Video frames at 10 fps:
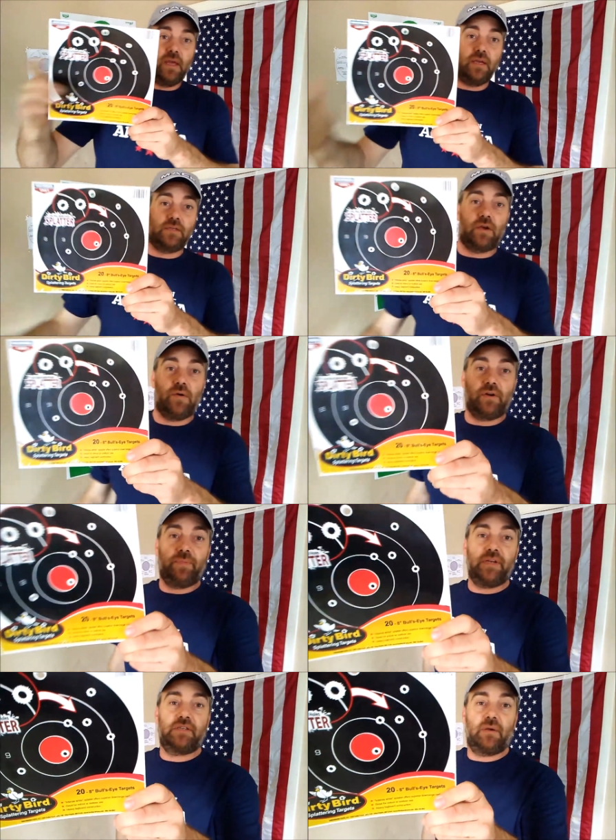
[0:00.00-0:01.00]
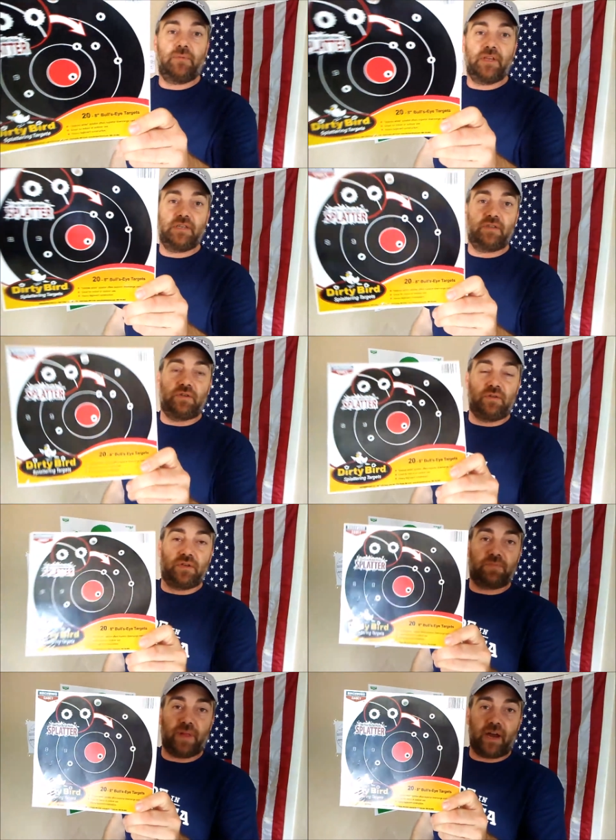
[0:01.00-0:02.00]
is going to be some of these
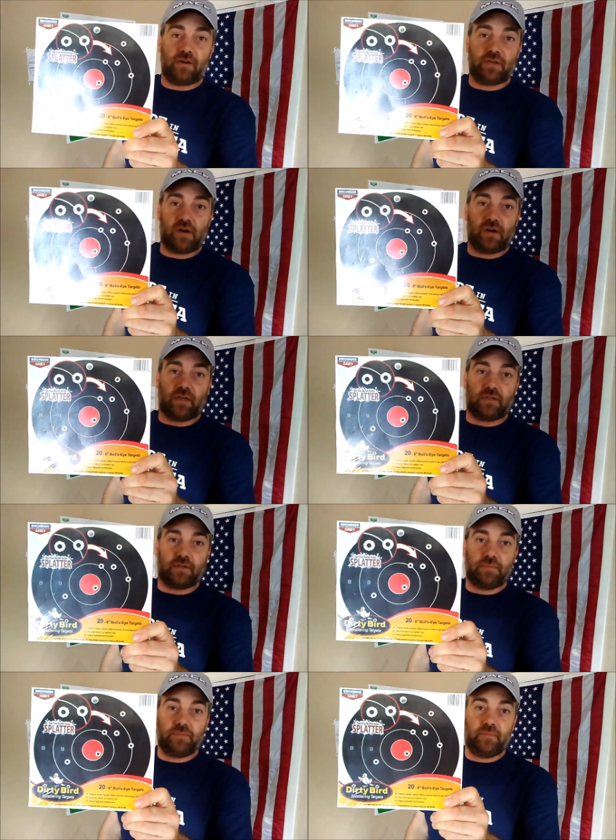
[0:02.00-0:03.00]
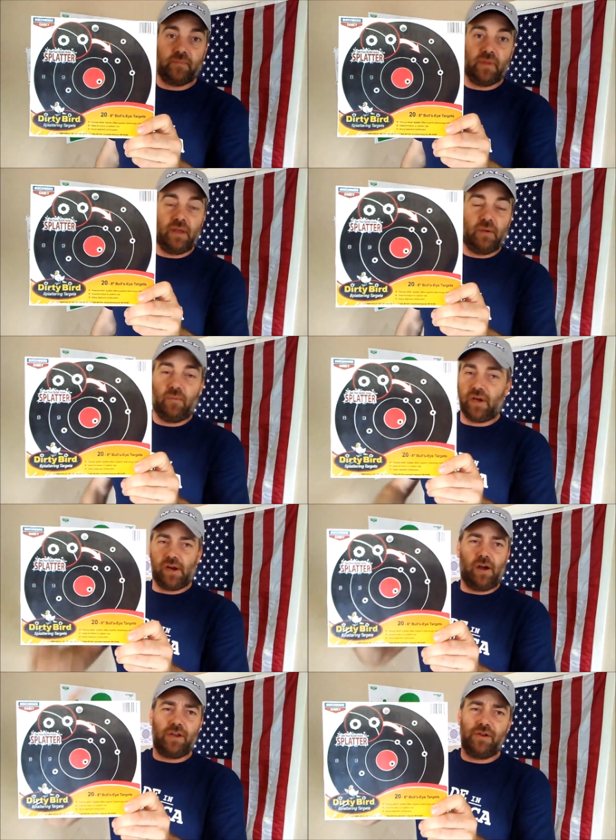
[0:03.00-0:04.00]
splatter targets. We can
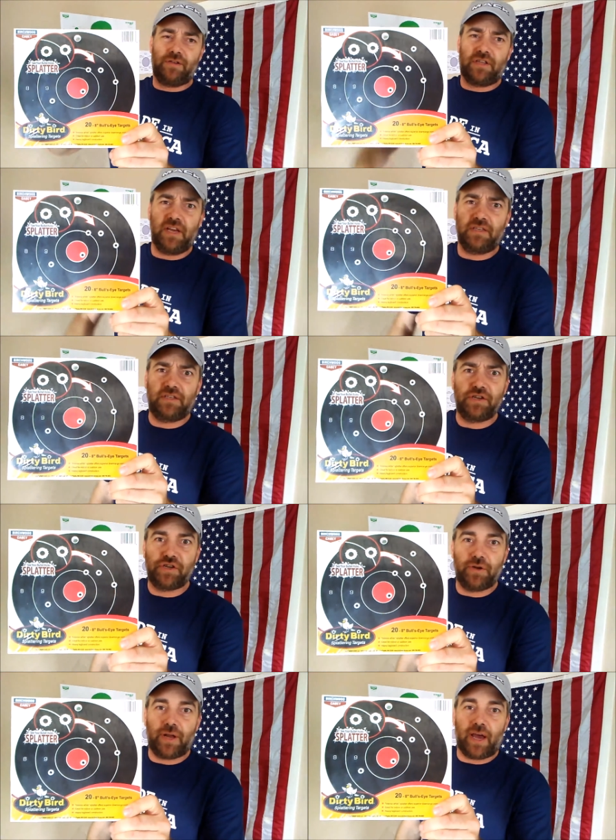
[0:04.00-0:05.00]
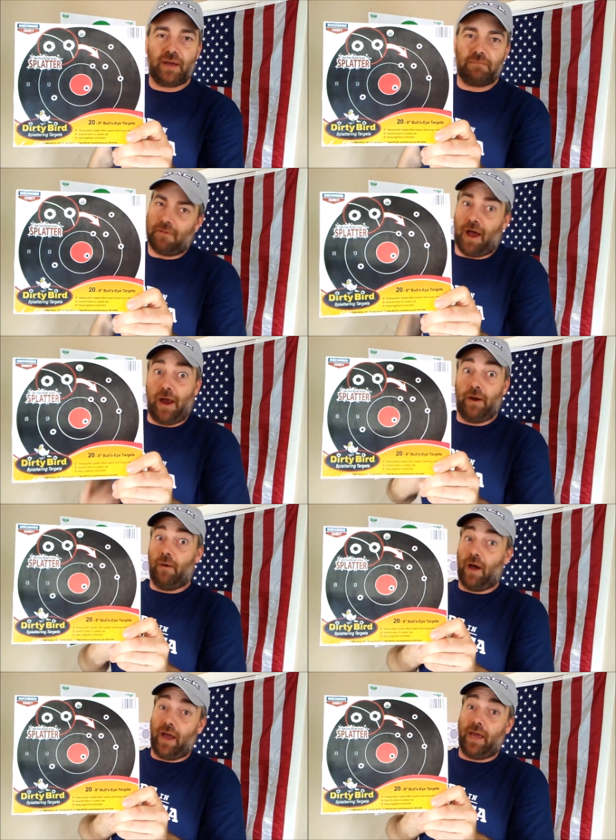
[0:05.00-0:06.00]
all use things to shoot at. I
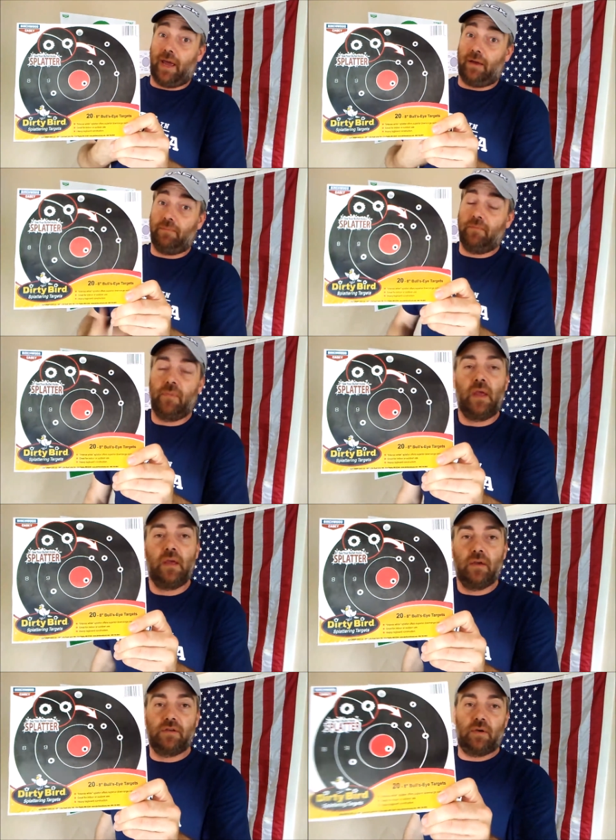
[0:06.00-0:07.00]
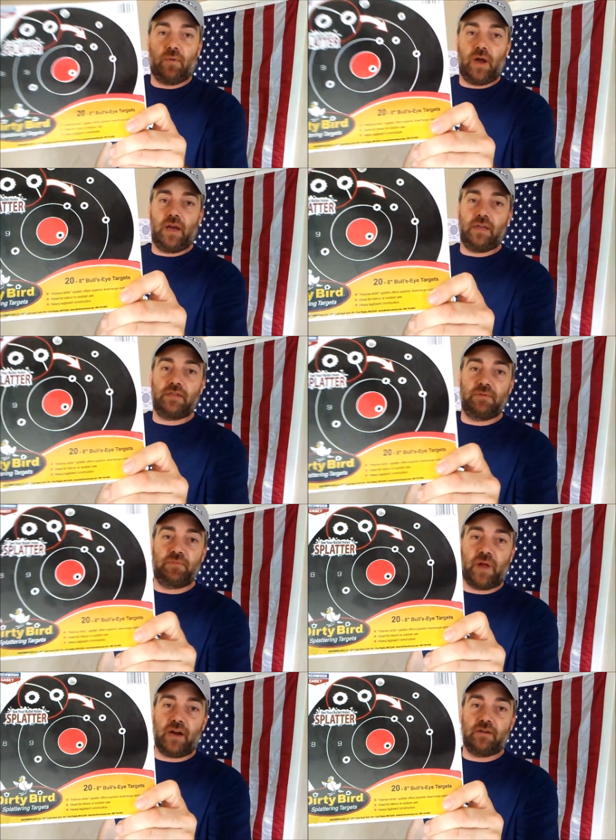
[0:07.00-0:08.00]
know I can. So why not some
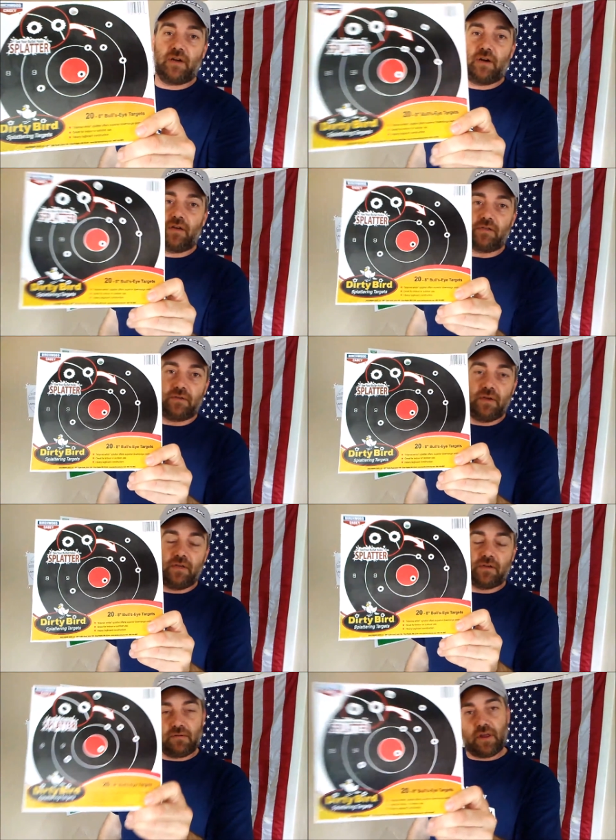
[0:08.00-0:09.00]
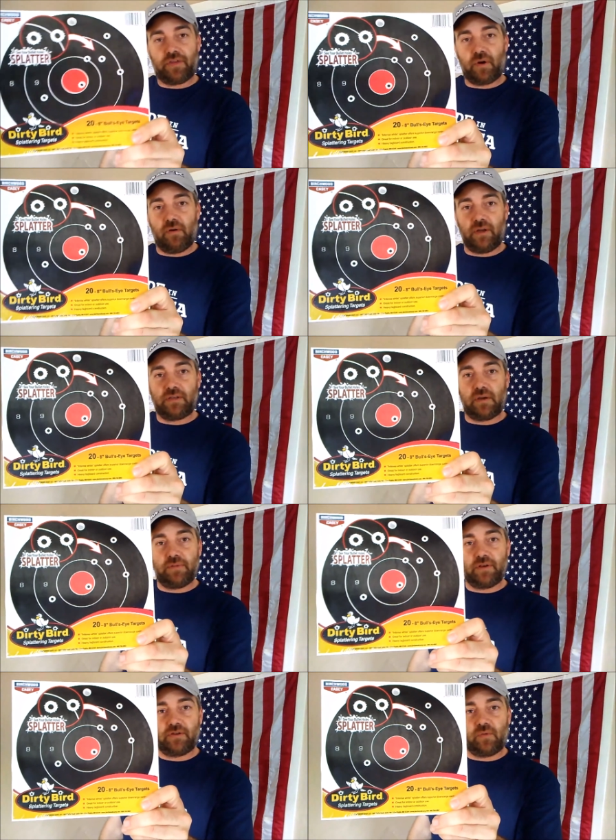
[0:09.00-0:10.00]
splatter targets? So I'm going to throw in some
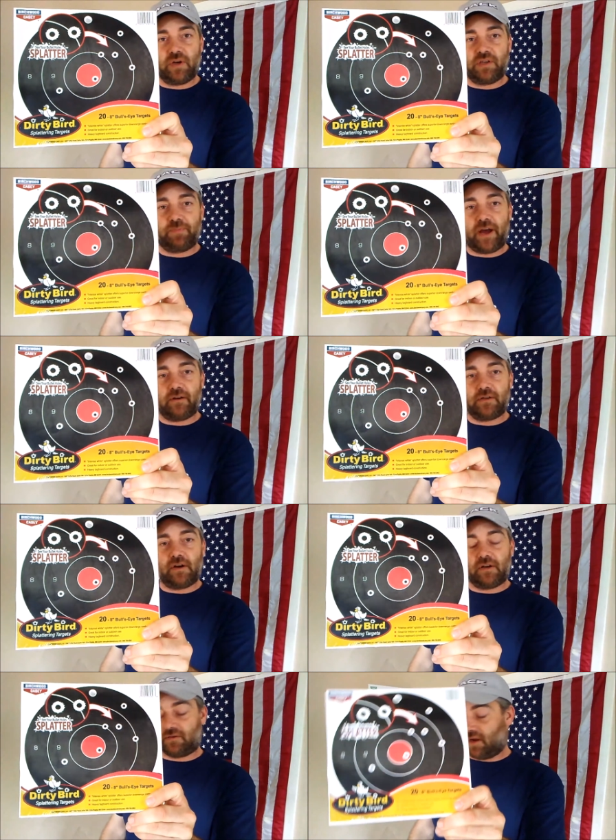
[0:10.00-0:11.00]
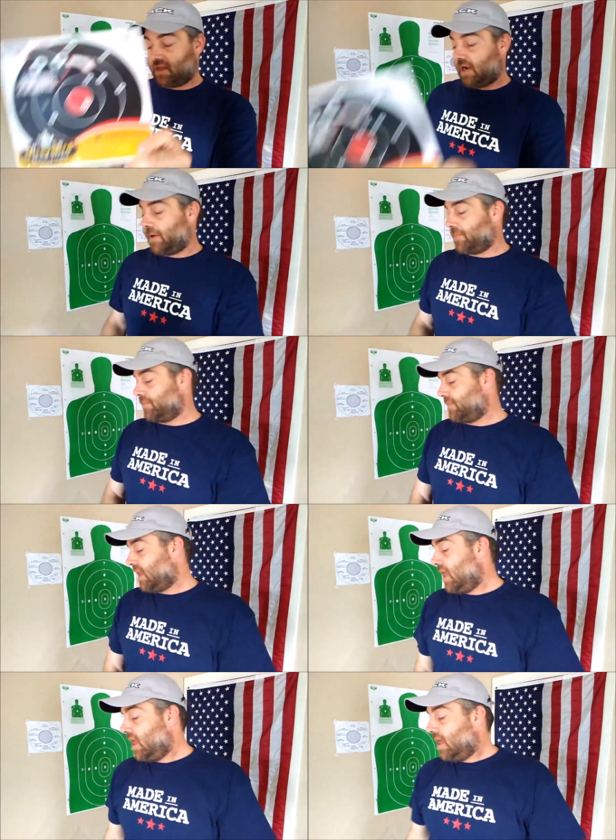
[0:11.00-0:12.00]
of those 20 splatter targets right there.
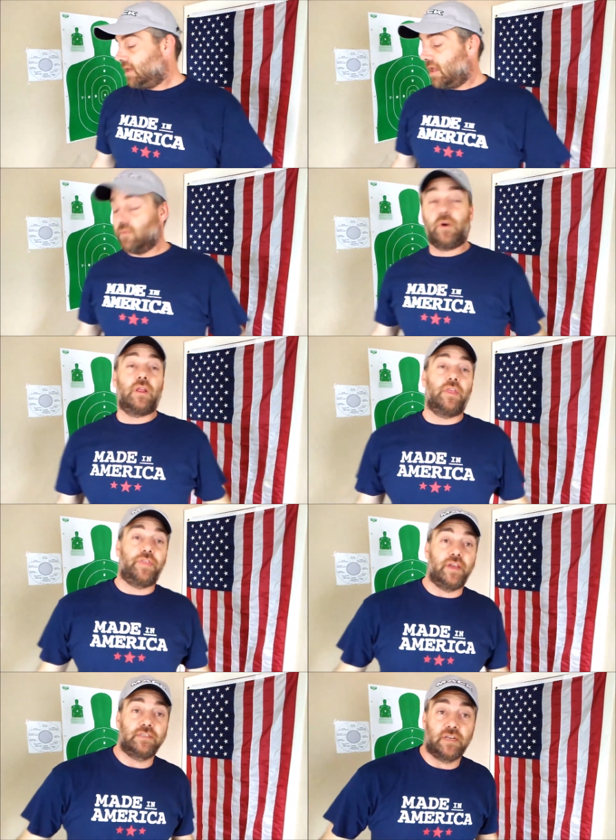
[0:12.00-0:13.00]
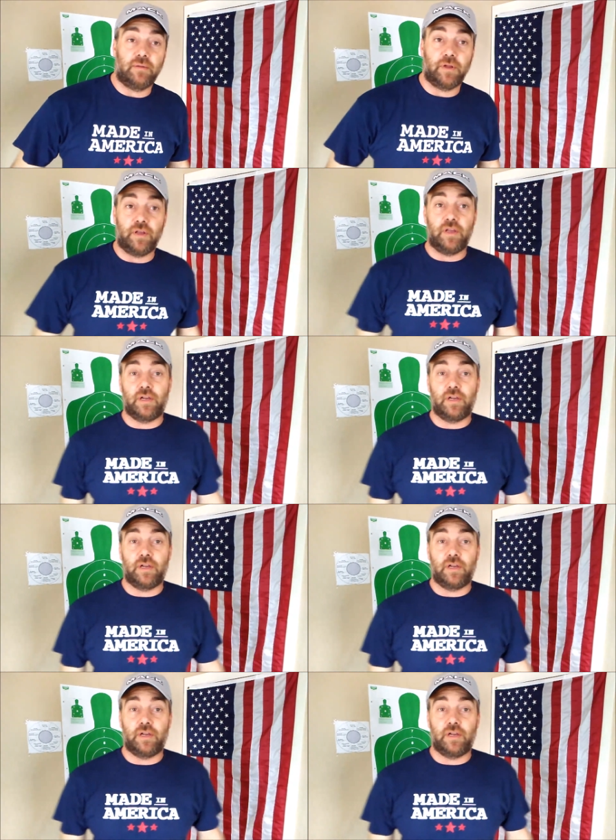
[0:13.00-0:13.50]
Another one of the things that I'm going to